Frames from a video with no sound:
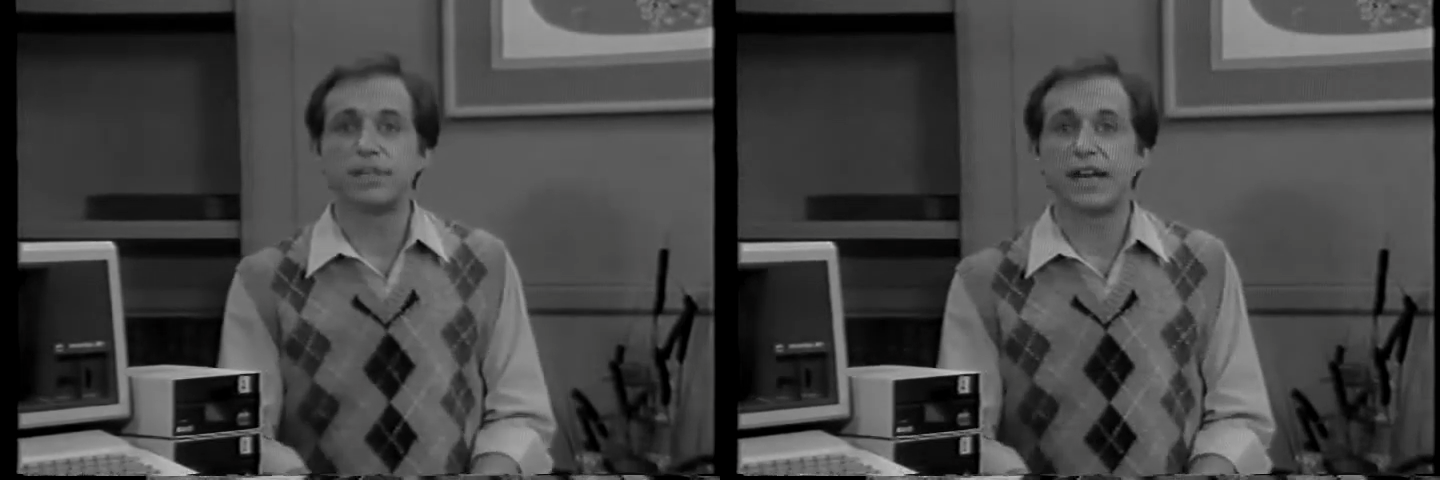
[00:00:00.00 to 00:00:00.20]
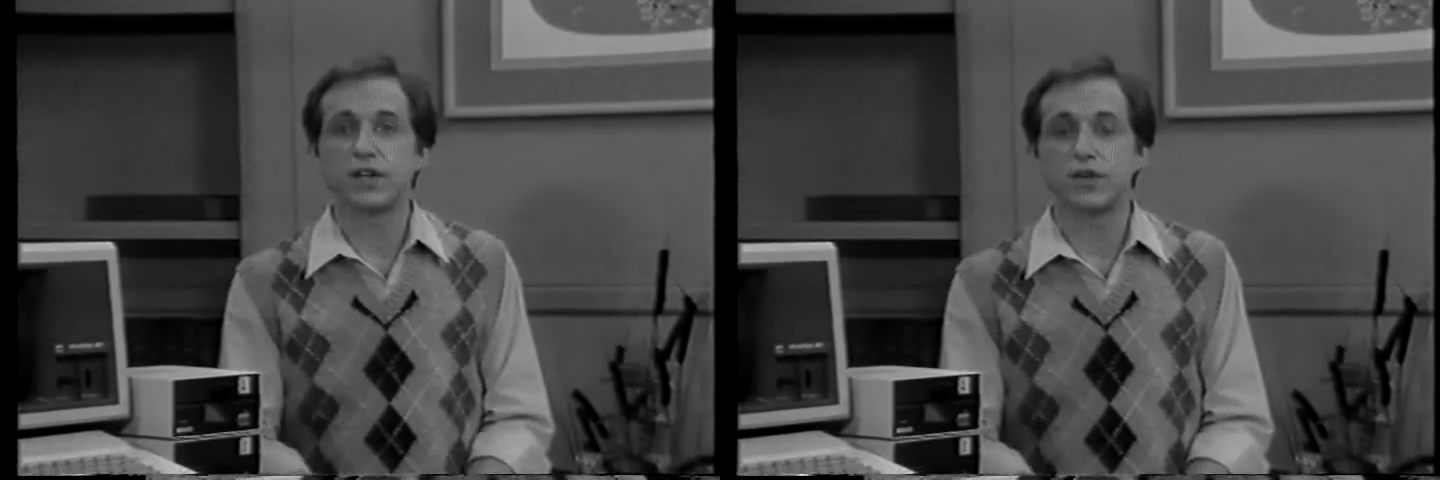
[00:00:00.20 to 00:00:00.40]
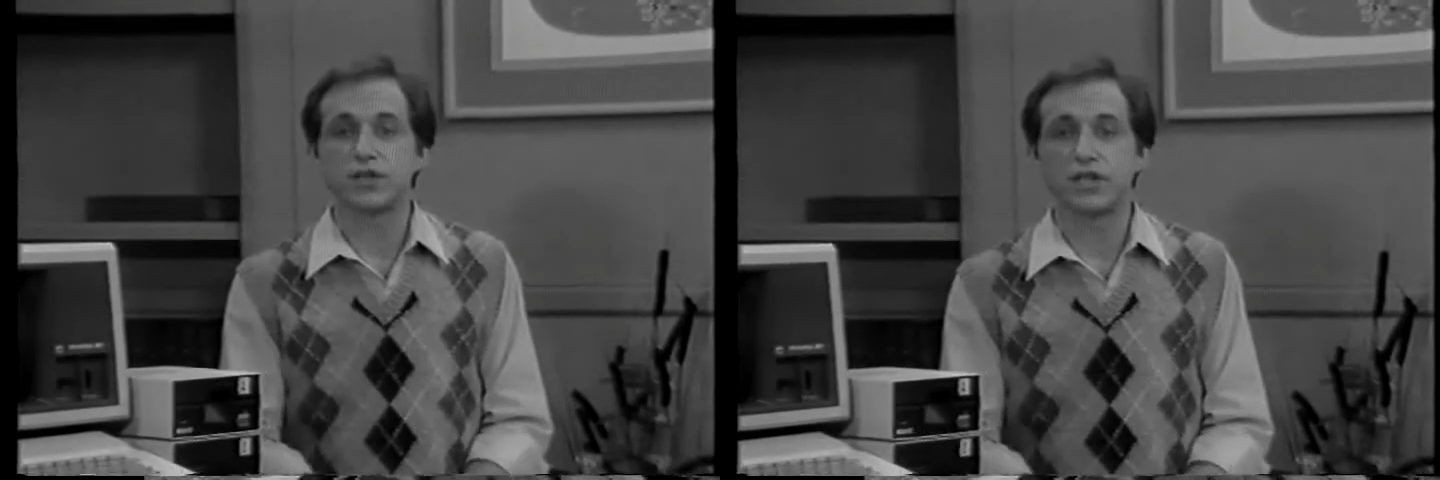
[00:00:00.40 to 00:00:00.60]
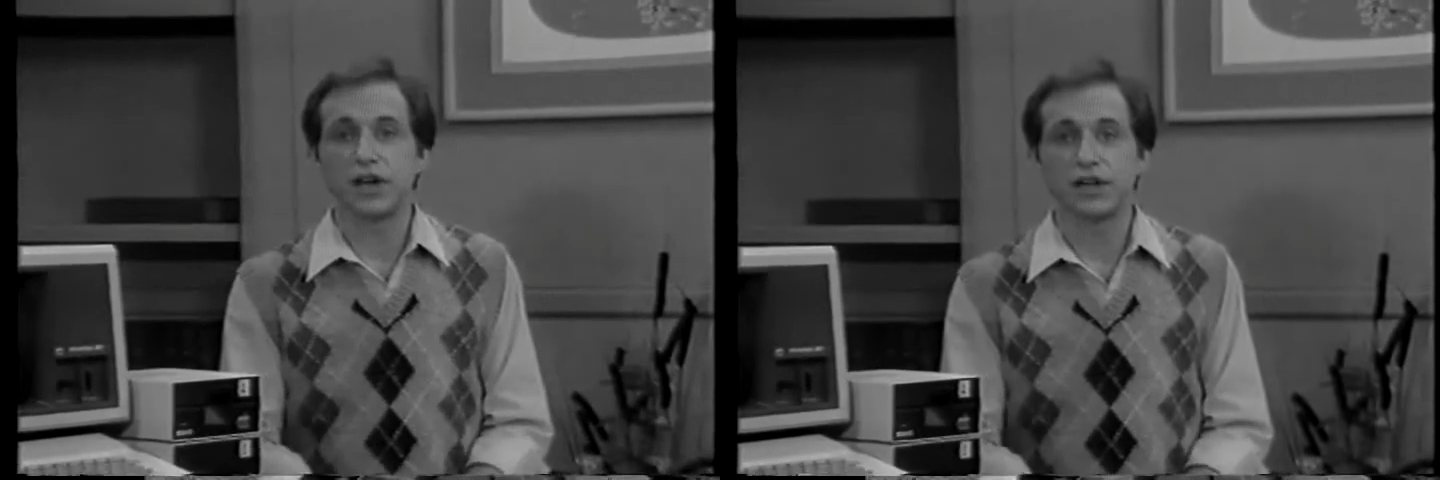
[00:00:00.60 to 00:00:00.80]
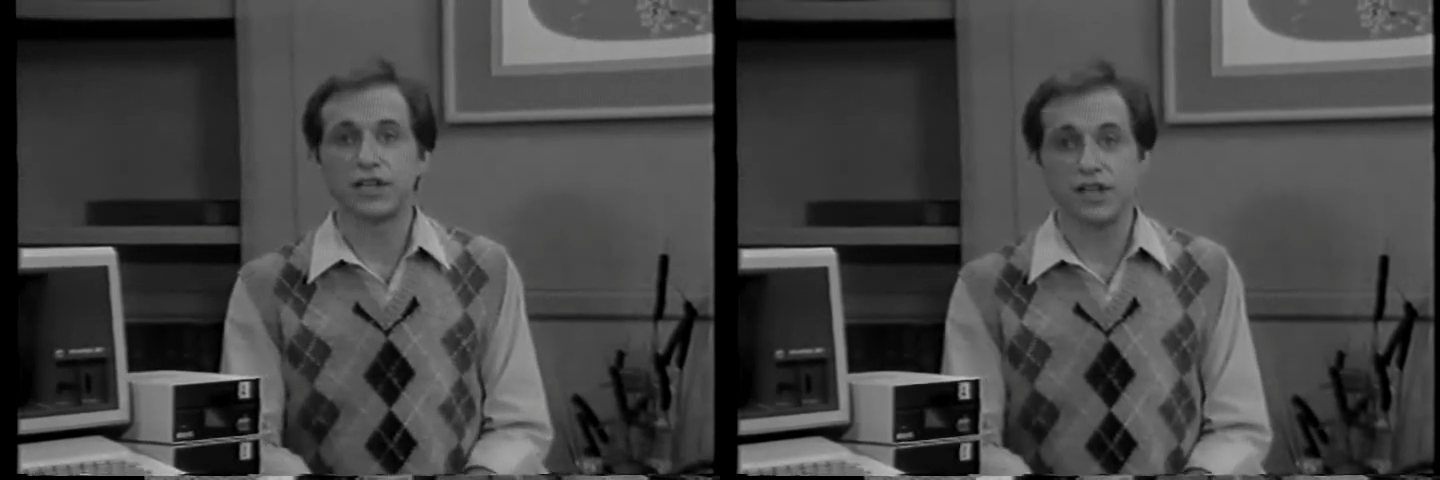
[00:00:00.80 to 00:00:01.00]
and down your
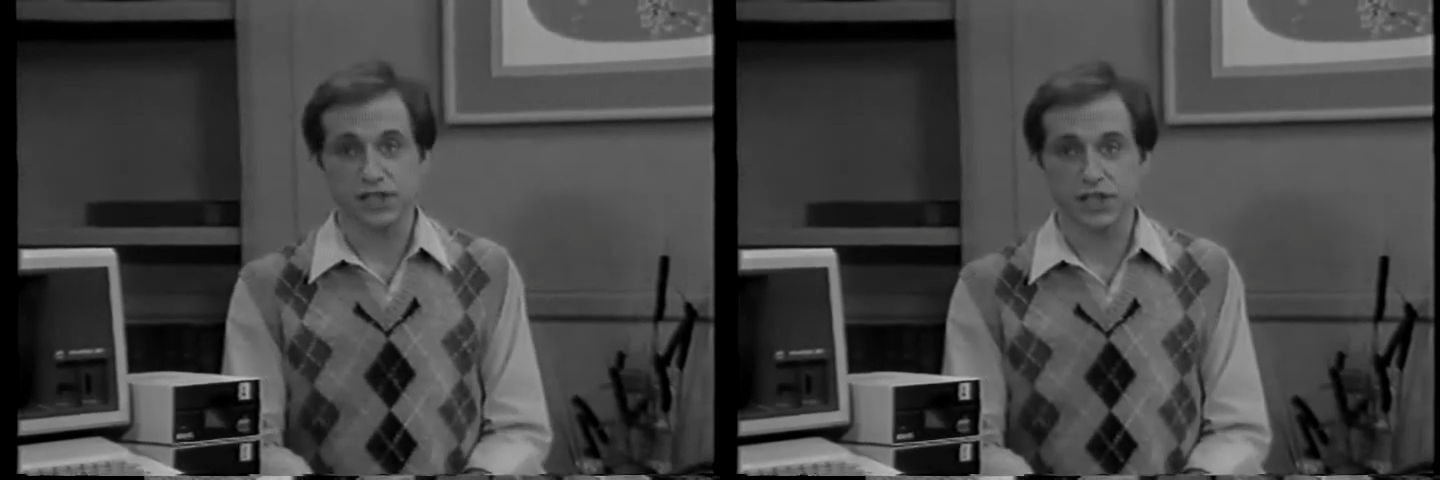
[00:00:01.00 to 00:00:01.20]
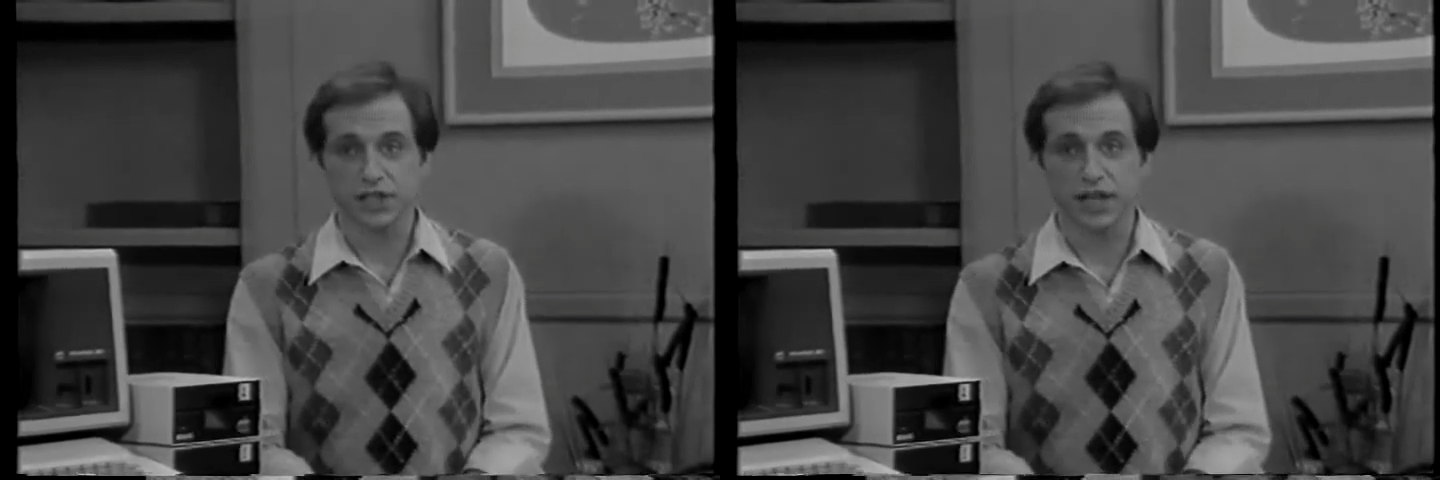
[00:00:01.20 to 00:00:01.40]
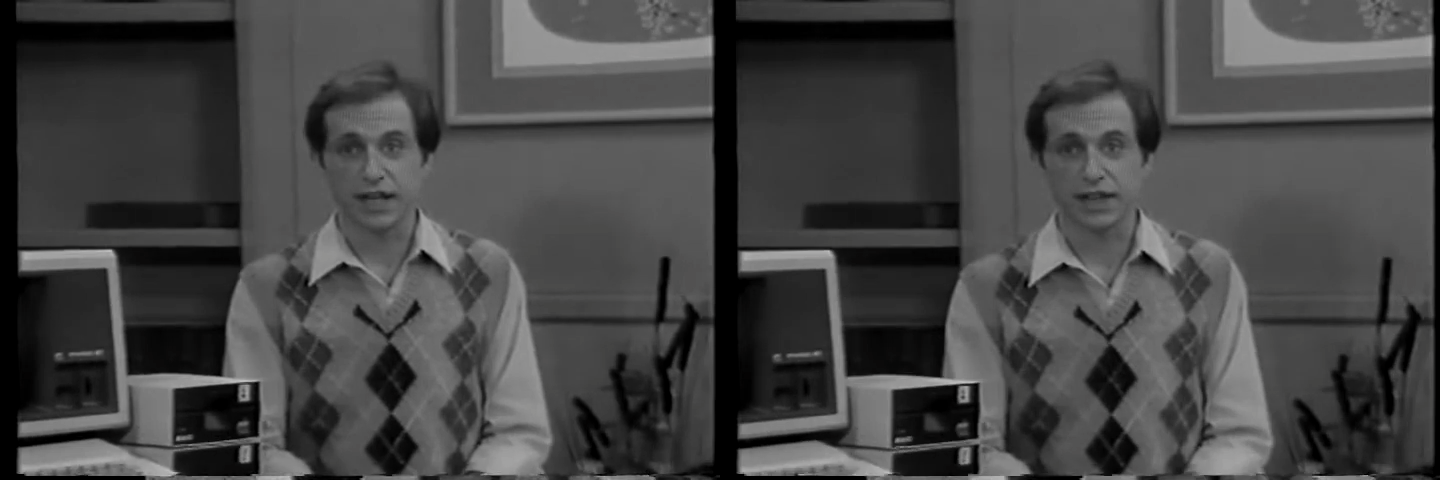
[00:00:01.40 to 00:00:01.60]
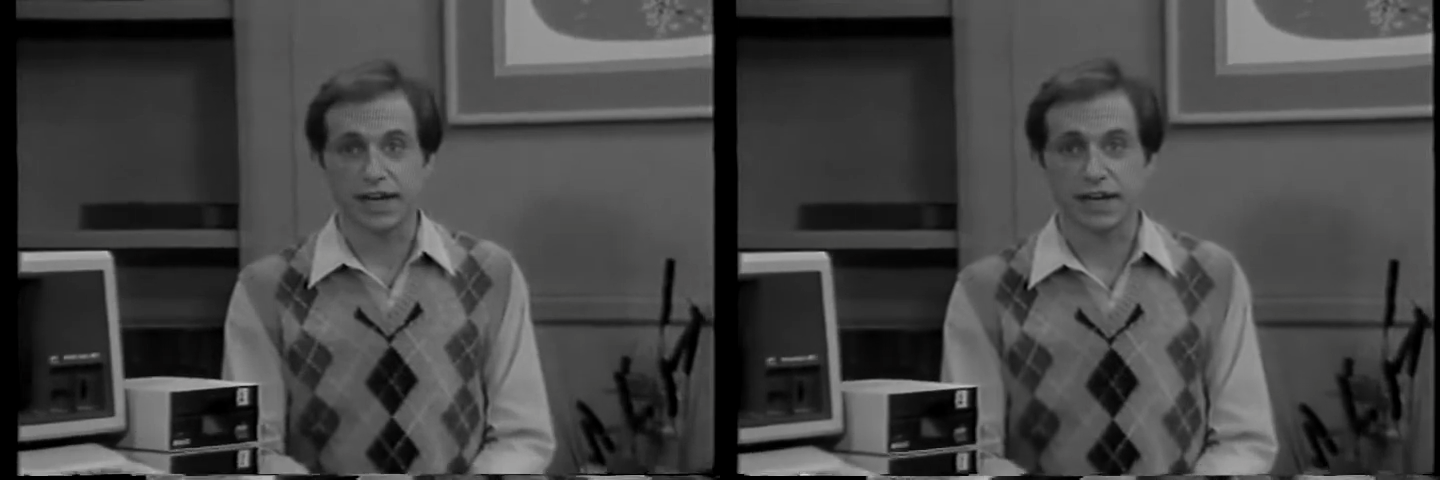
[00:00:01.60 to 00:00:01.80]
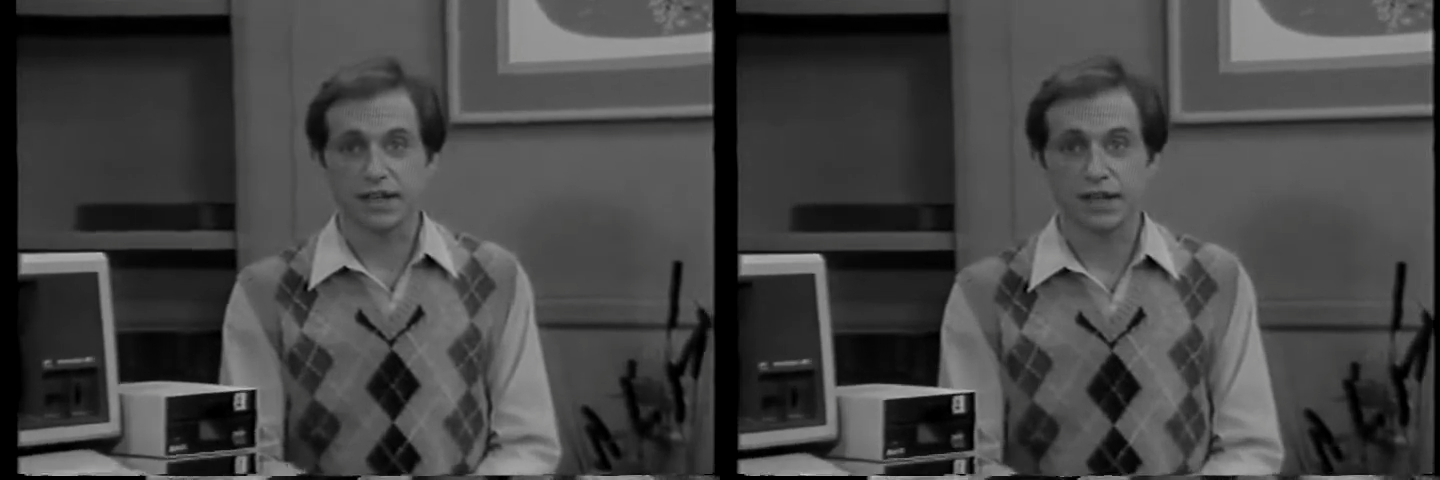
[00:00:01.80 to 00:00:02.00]
CRT just like
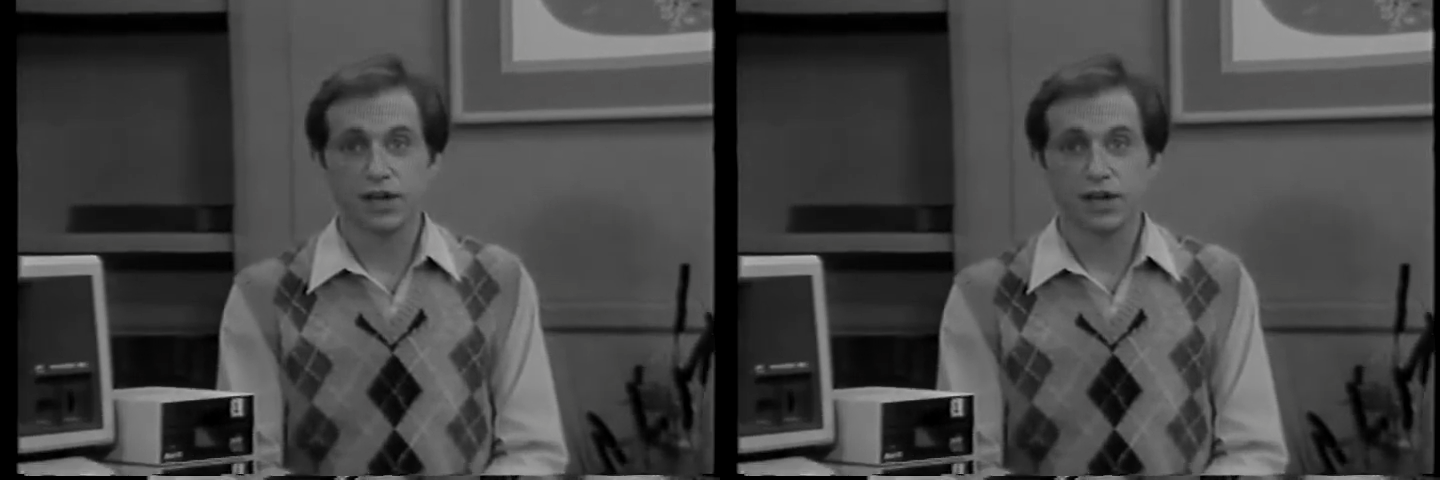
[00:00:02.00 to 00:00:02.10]
that.